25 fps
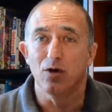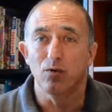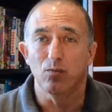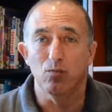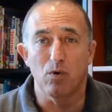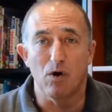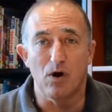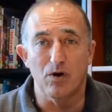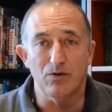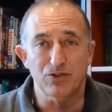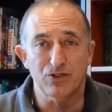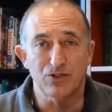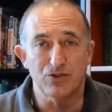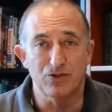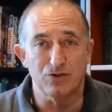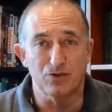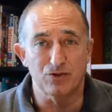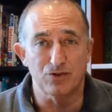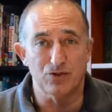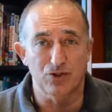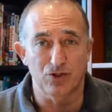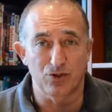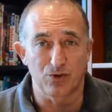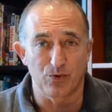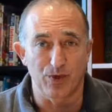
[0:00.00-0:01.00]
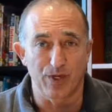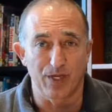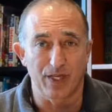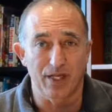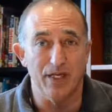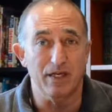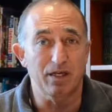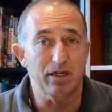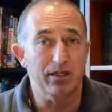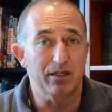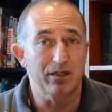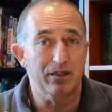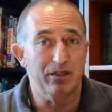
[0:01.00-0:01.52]
whilst you're doing
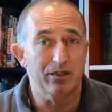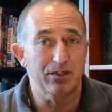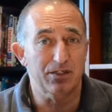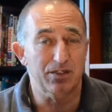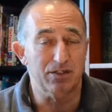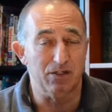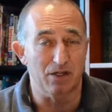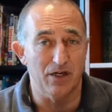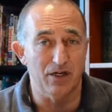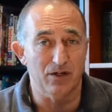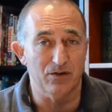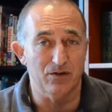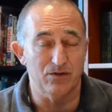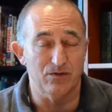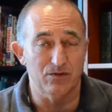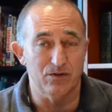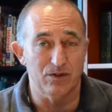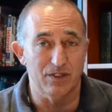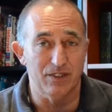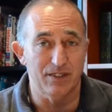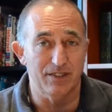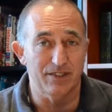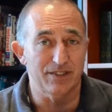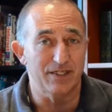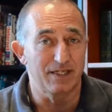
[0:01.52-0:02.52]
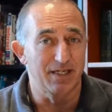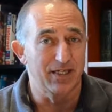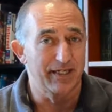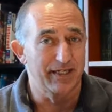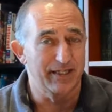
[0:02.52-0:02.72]
cycle rides.